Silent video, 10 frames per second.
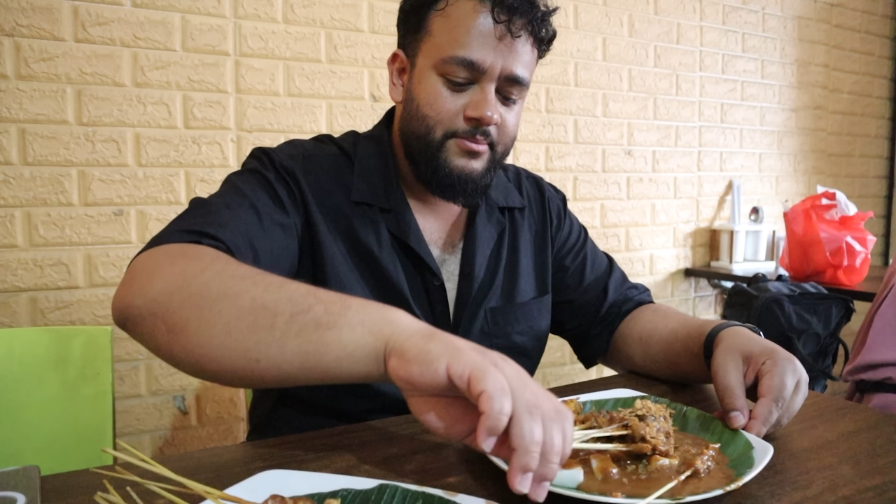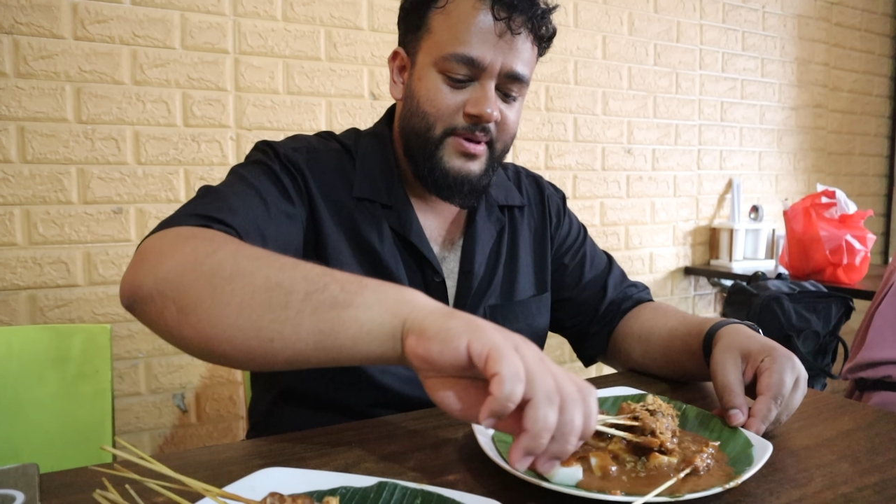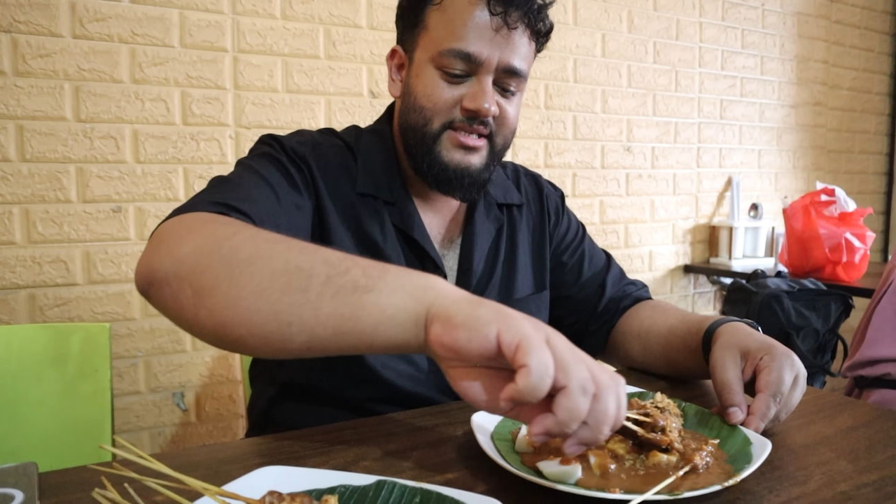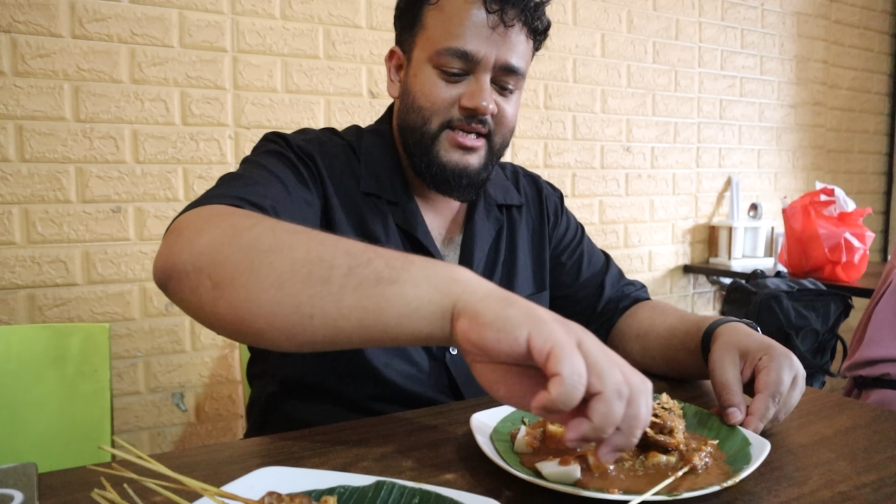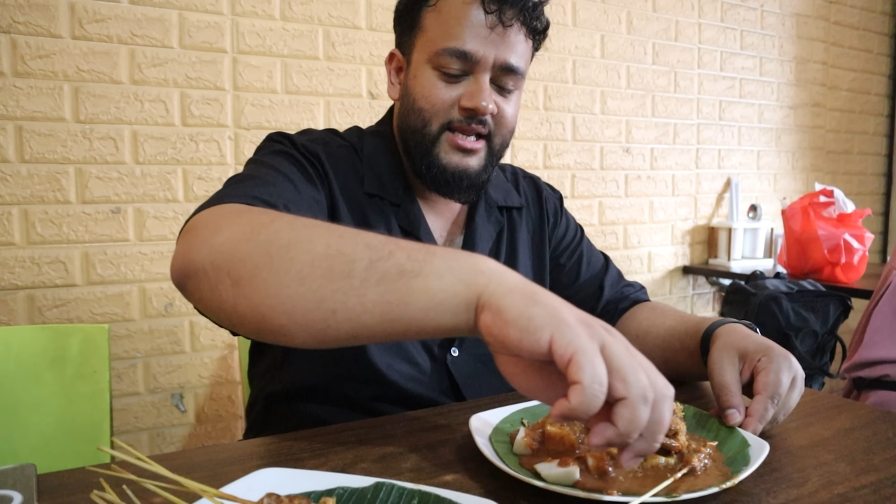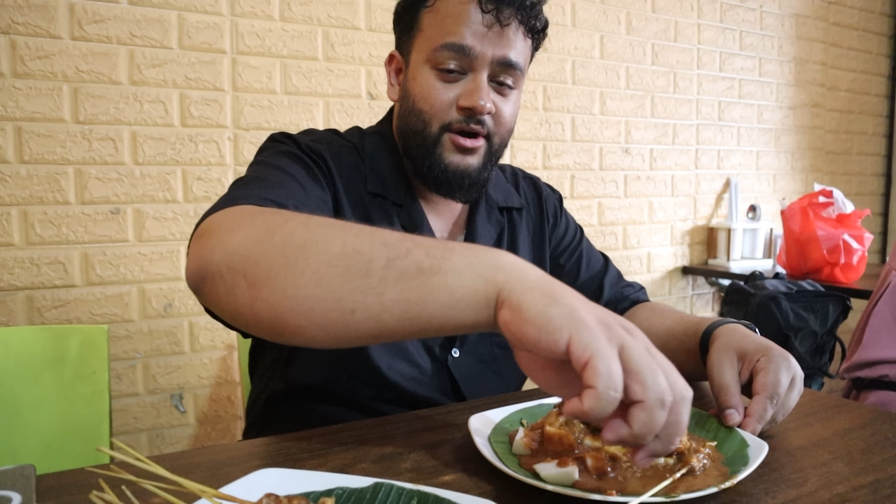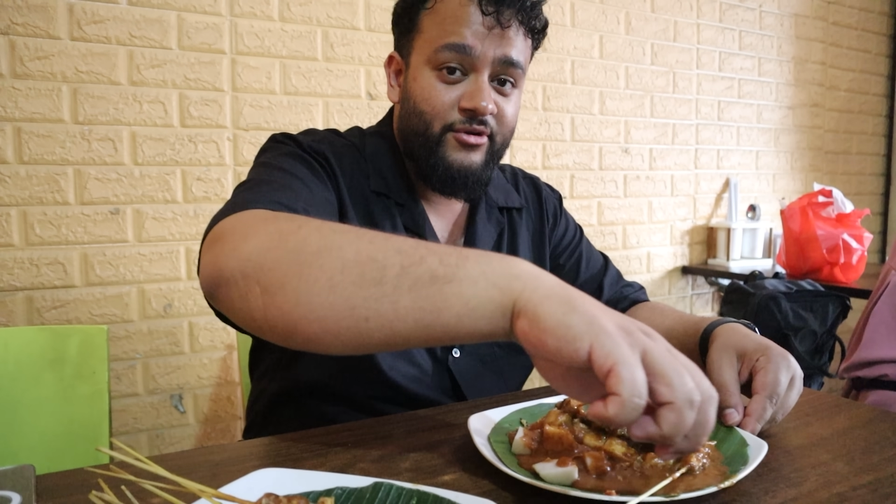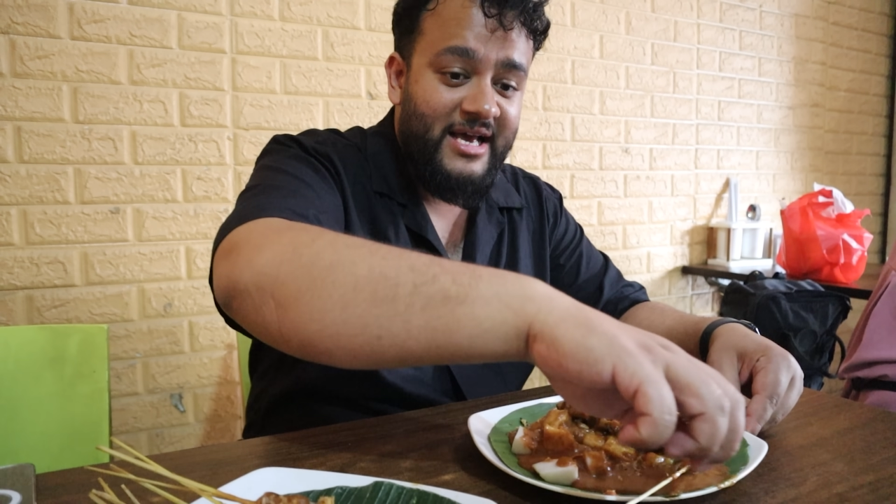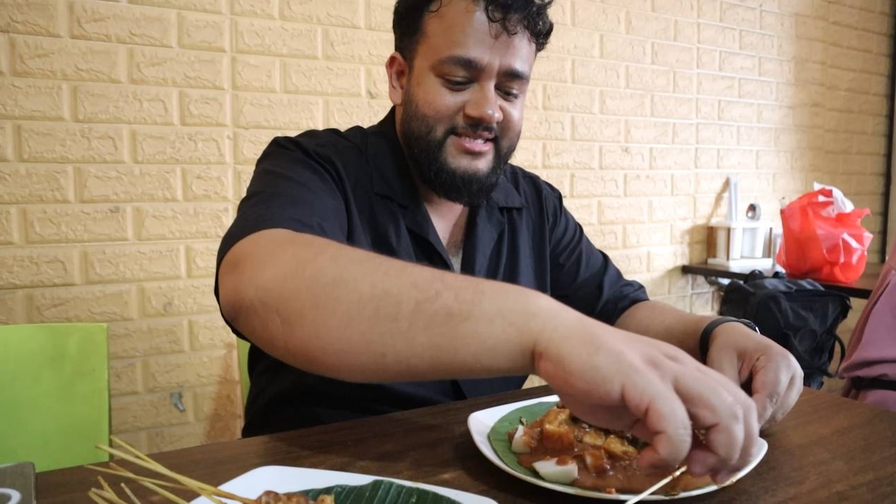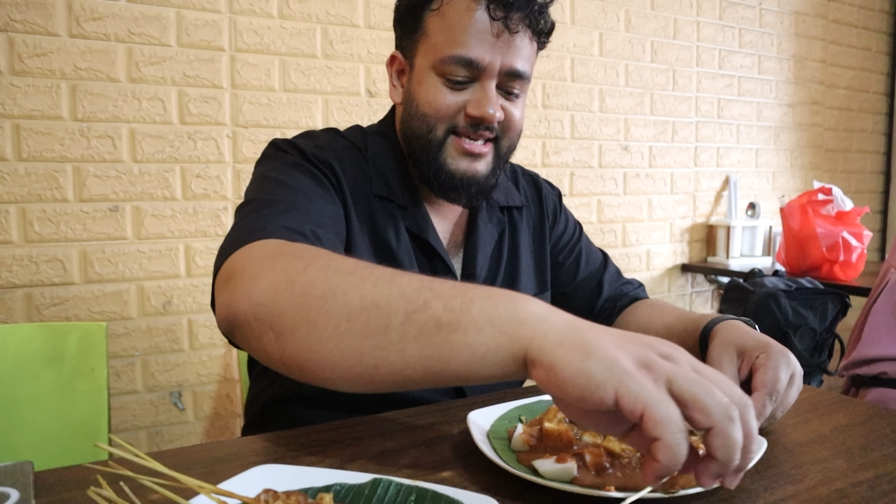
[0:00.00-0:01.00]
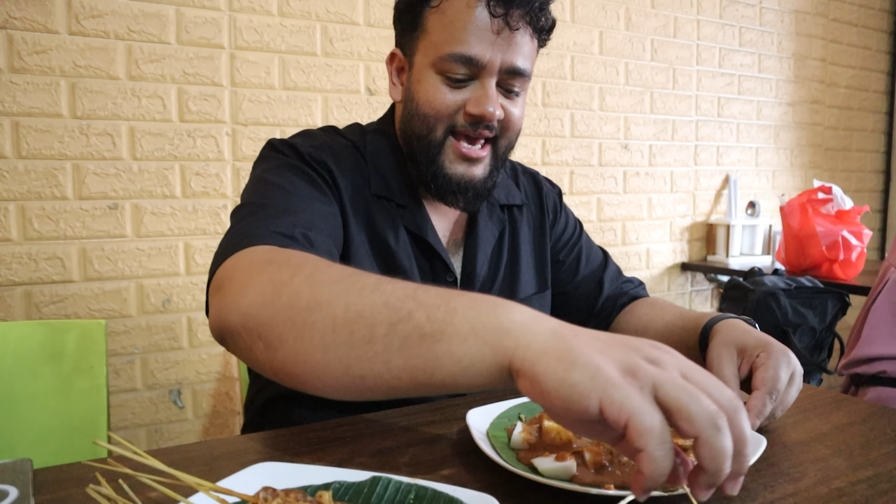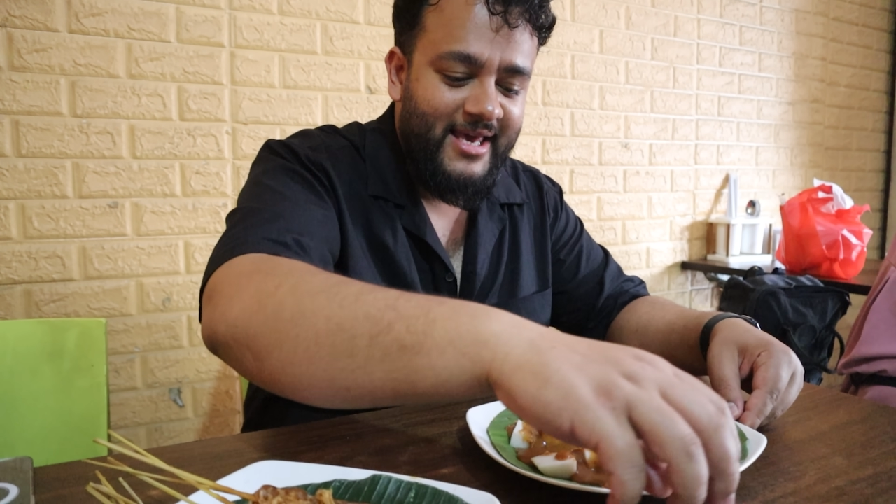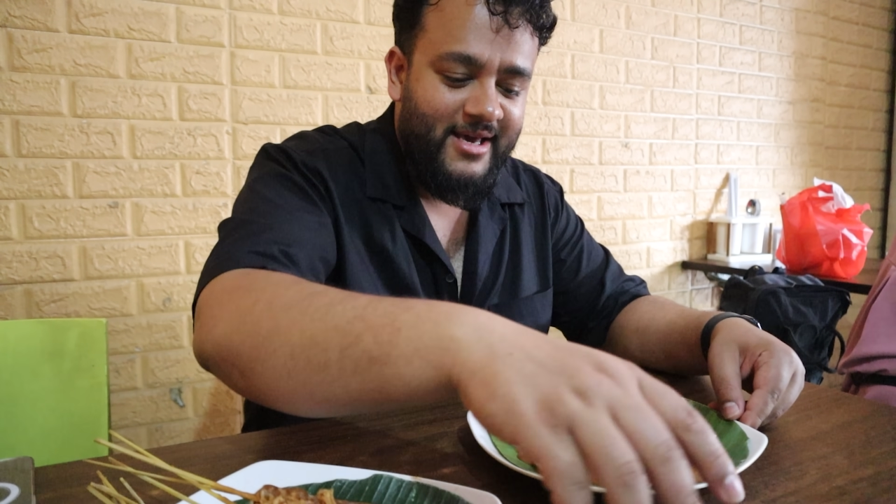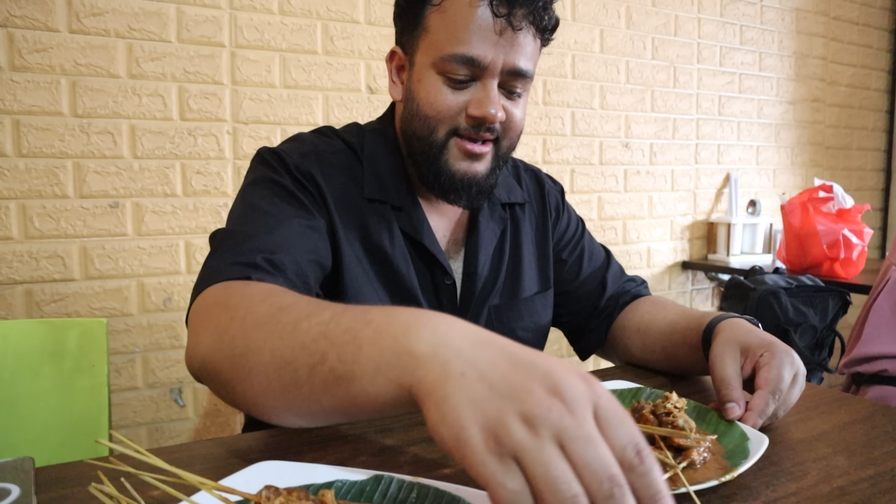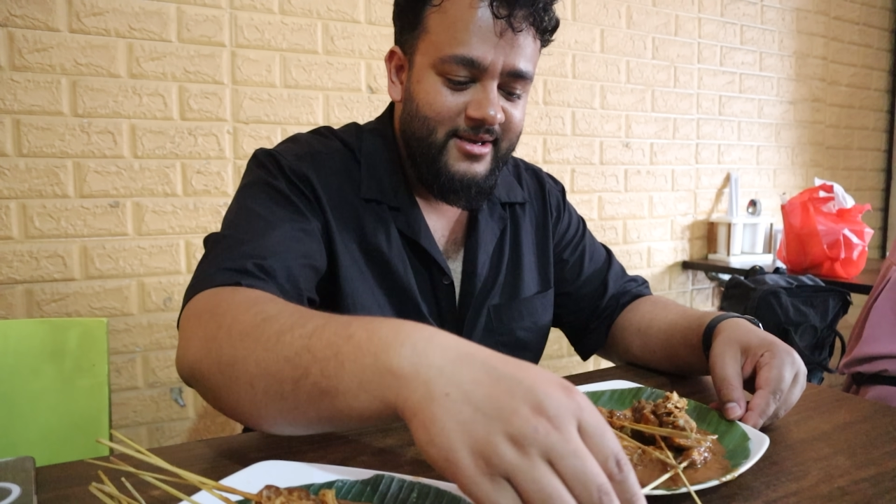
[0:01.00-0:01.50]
basically a rice cake.